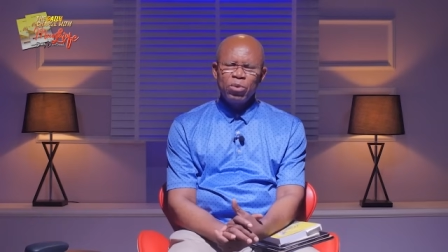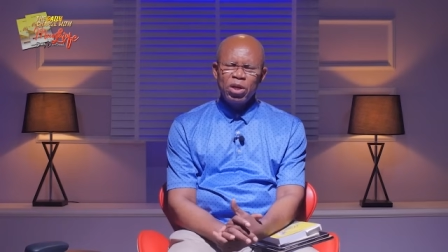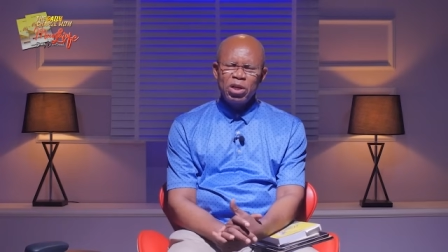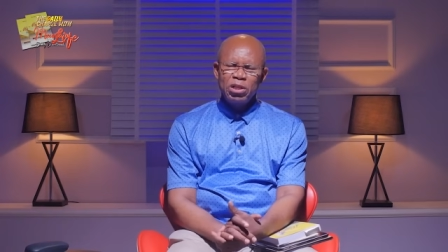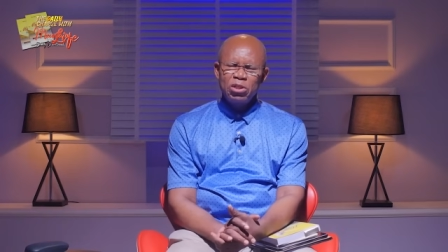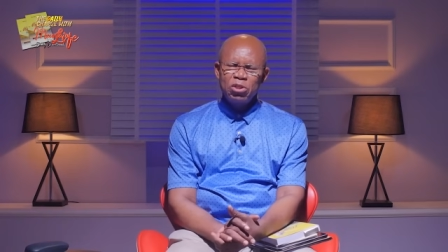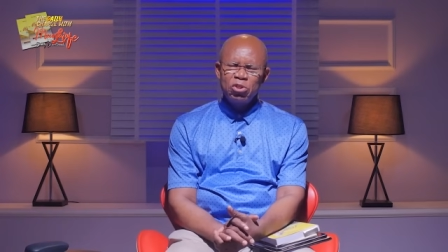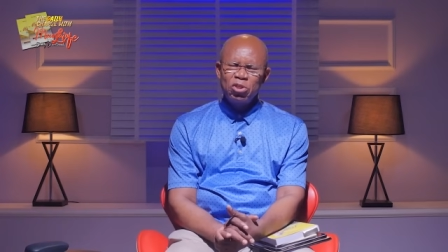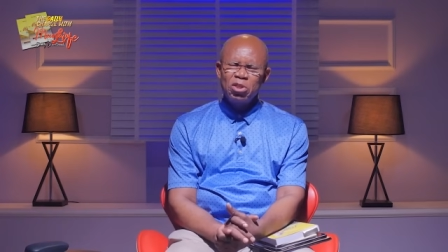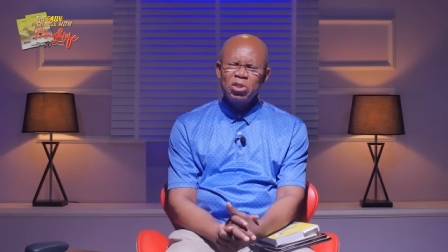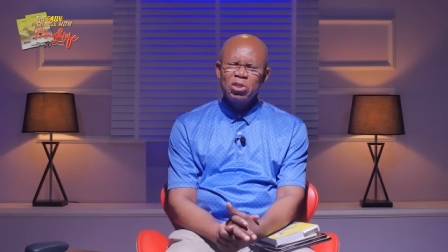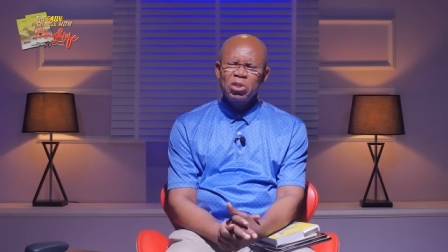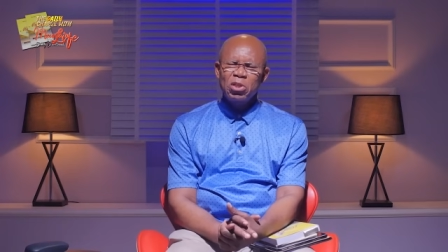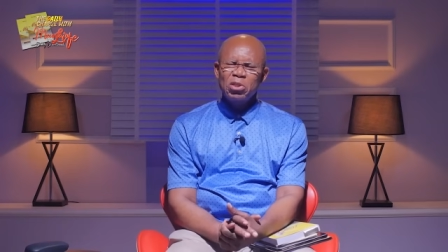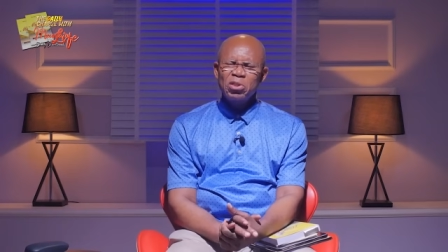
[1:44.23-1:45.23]
In
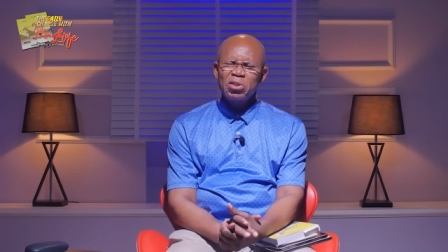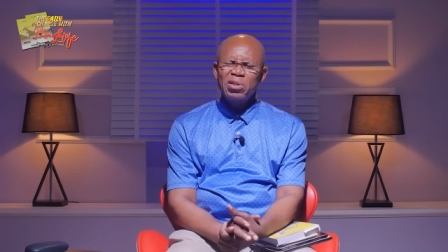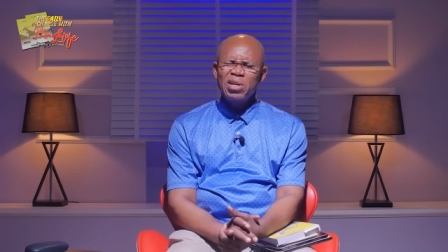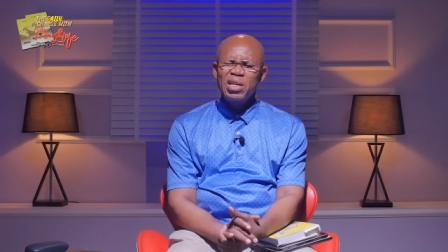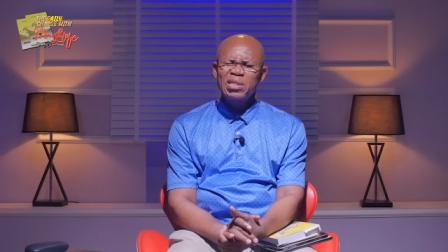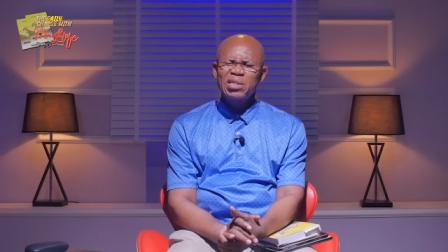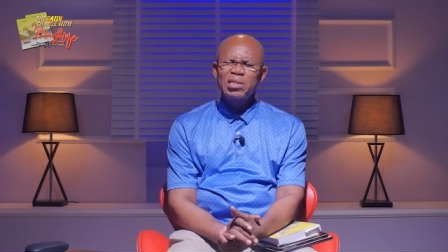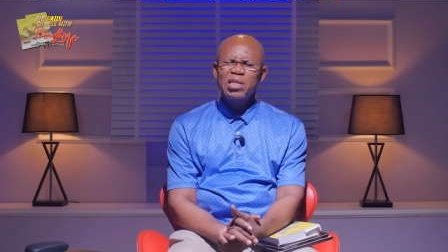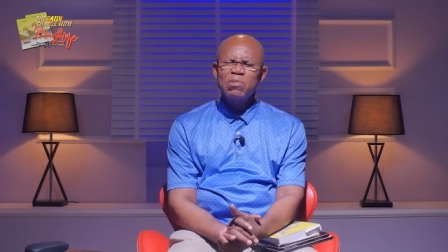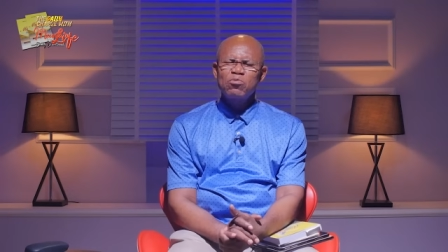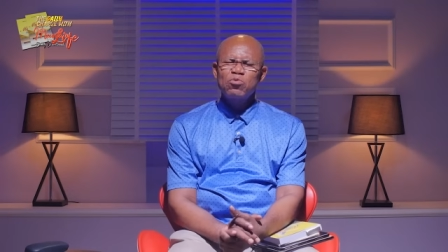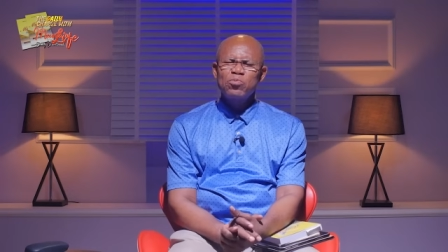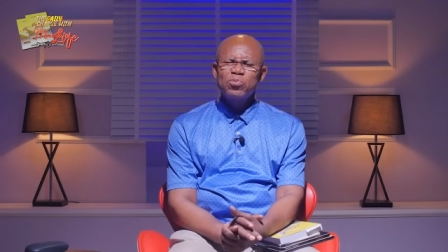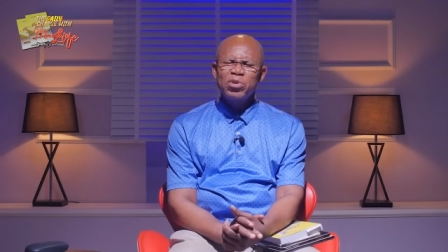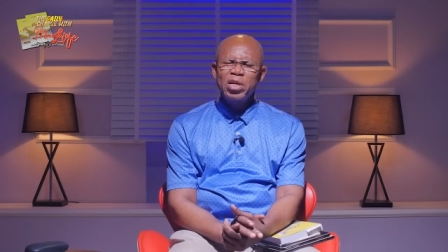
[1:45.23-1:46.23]
Jesus Christ's
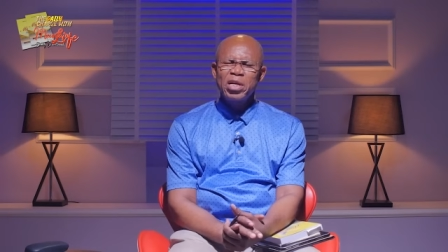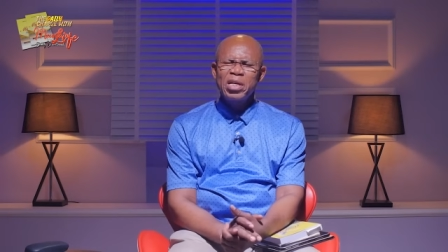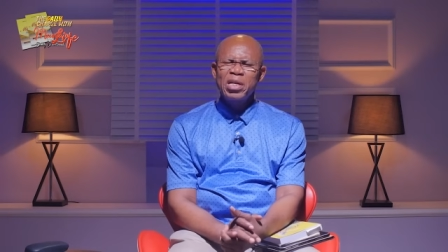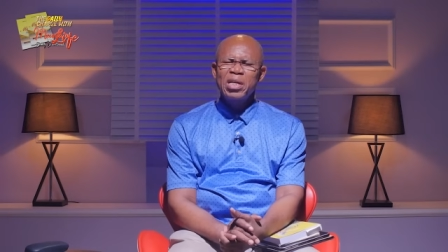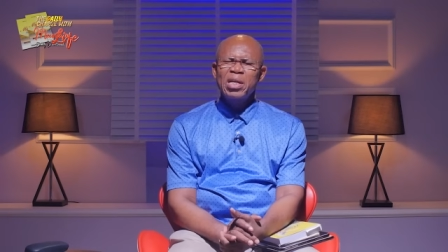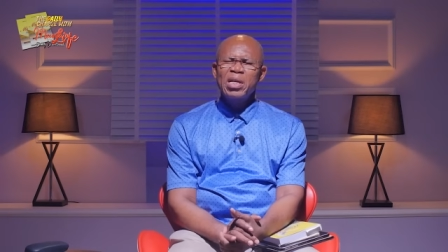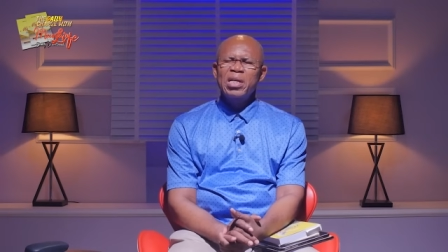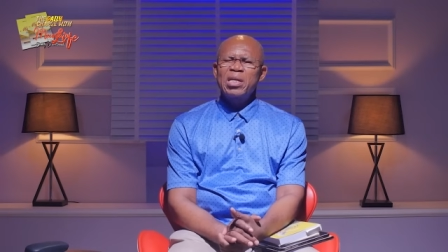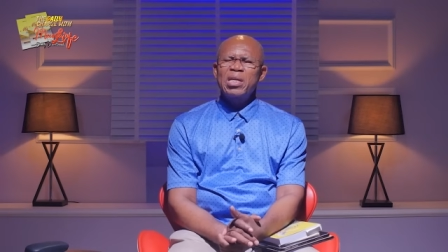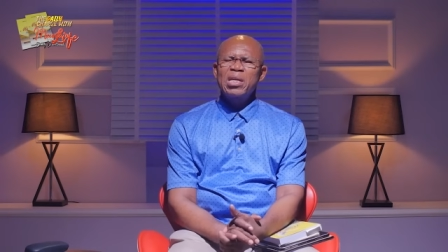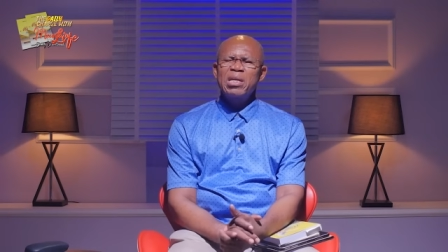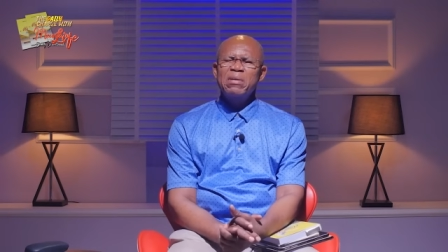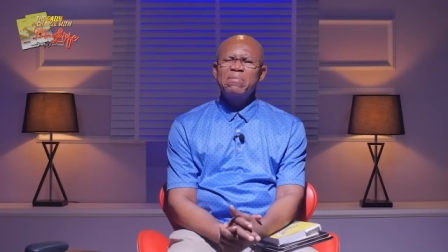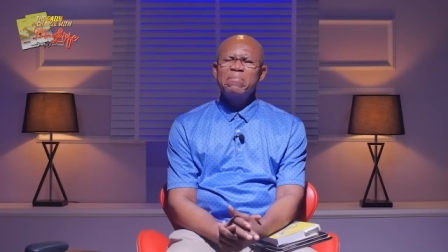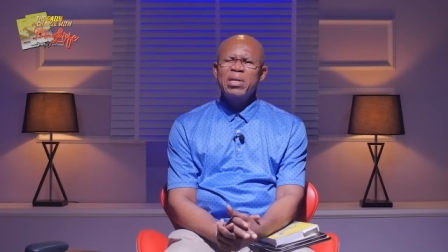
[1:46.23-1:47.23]
name we pray.
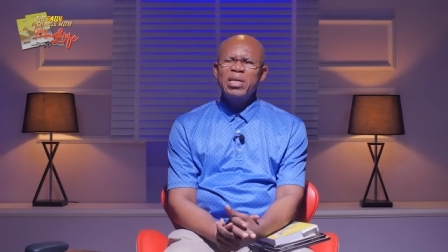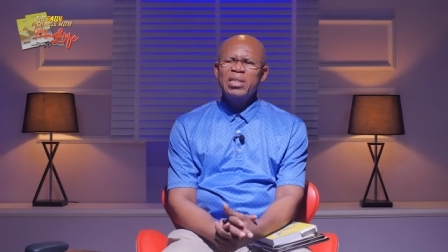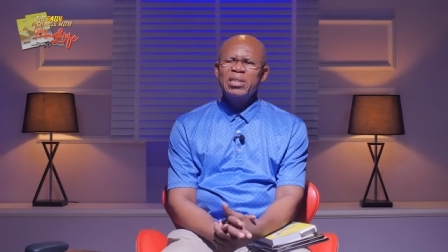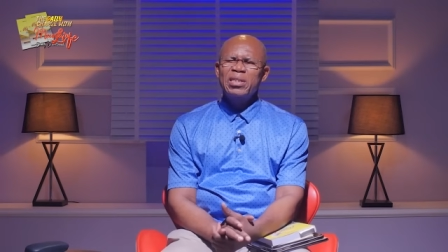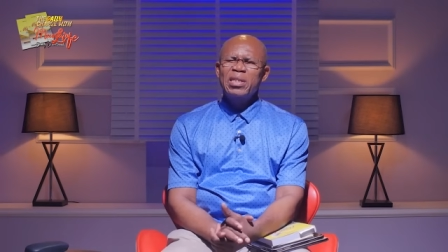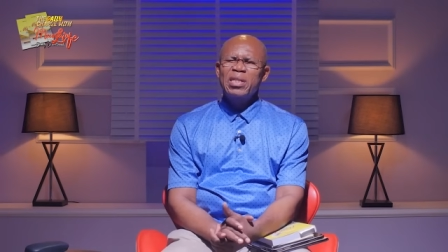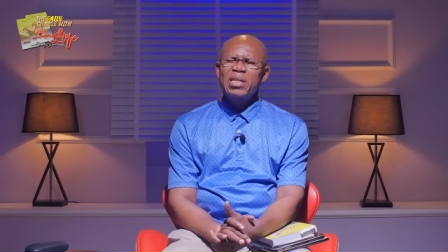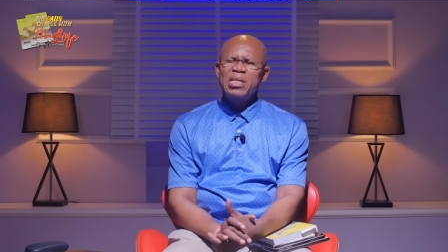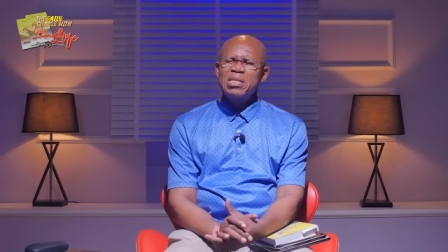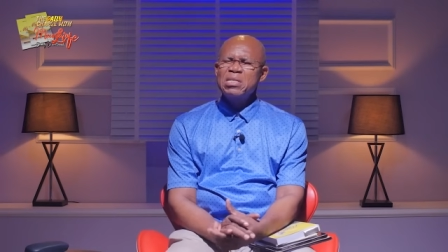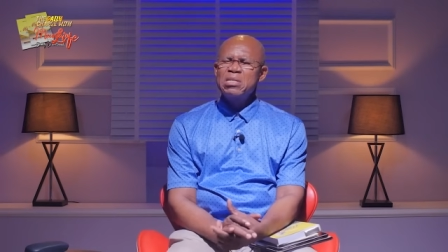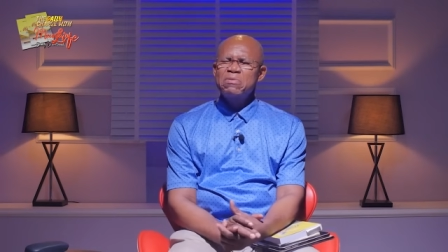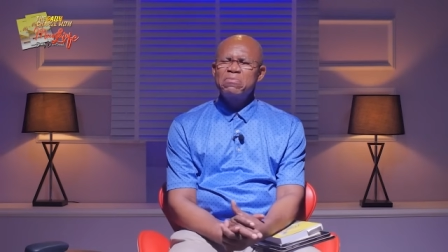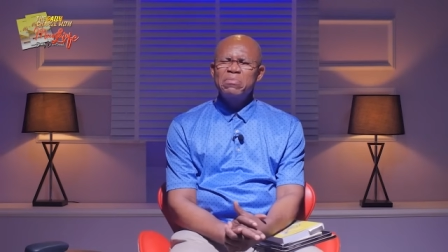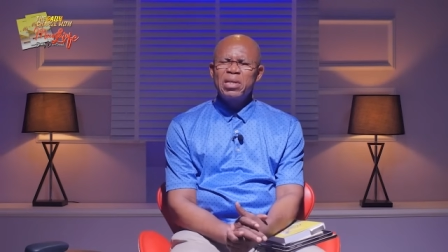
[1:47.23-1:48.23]
Amen,
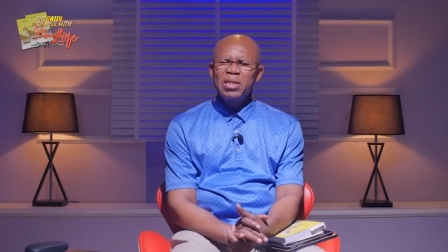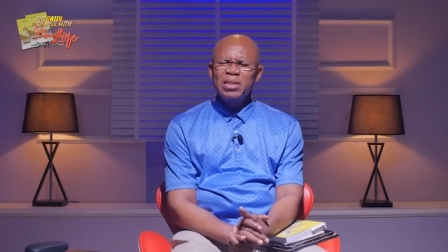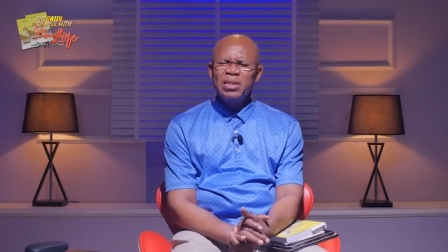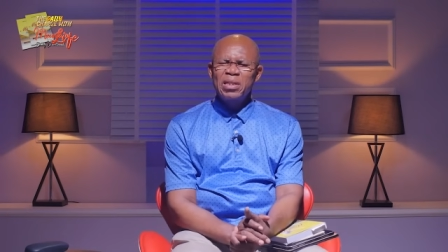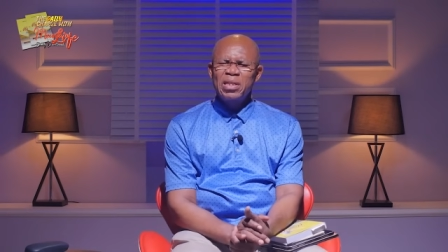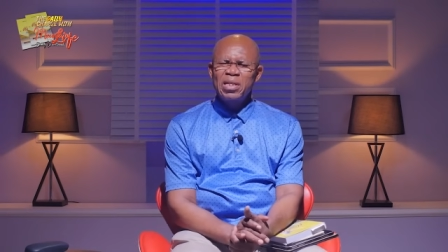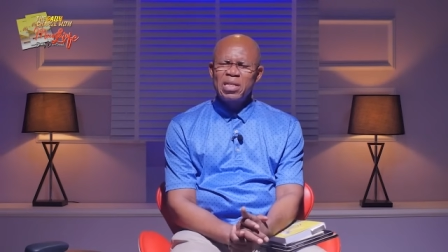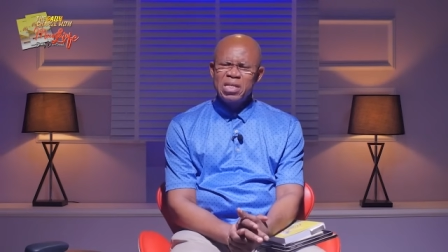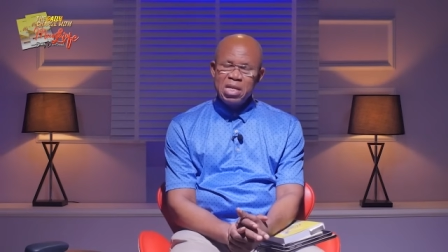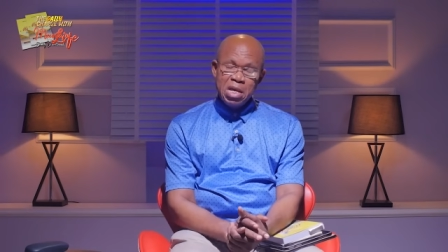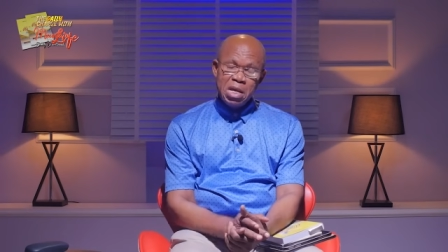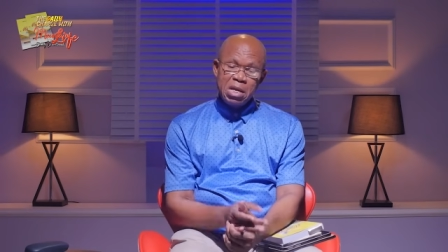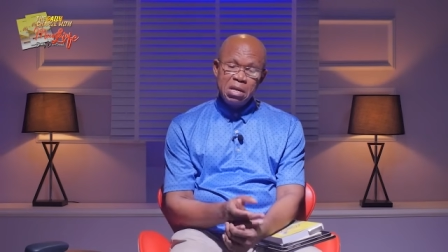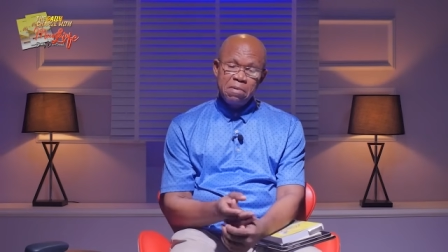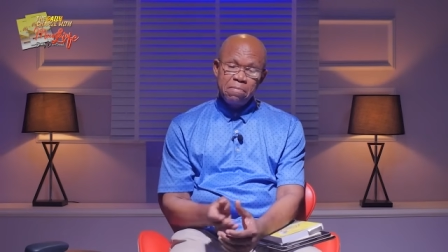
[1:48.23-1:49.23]
amen,
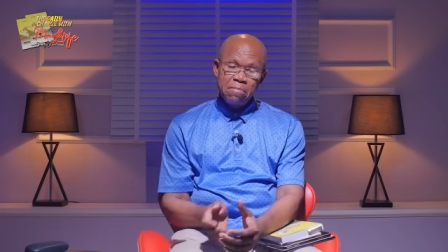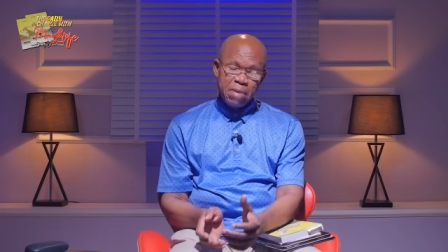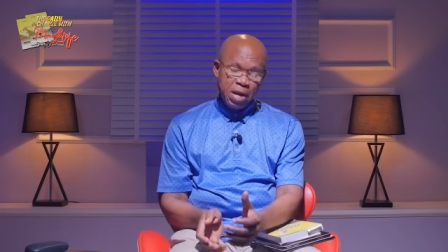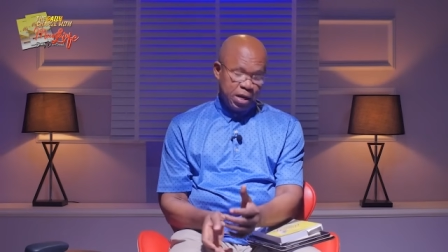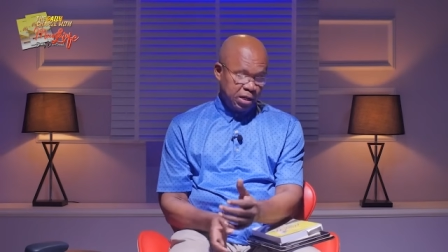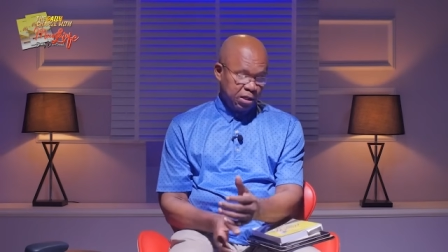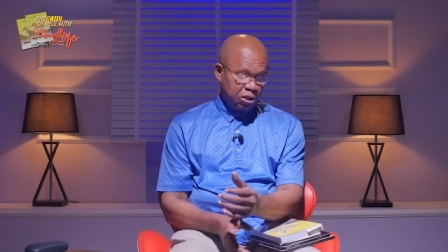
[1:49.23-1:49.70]
amen.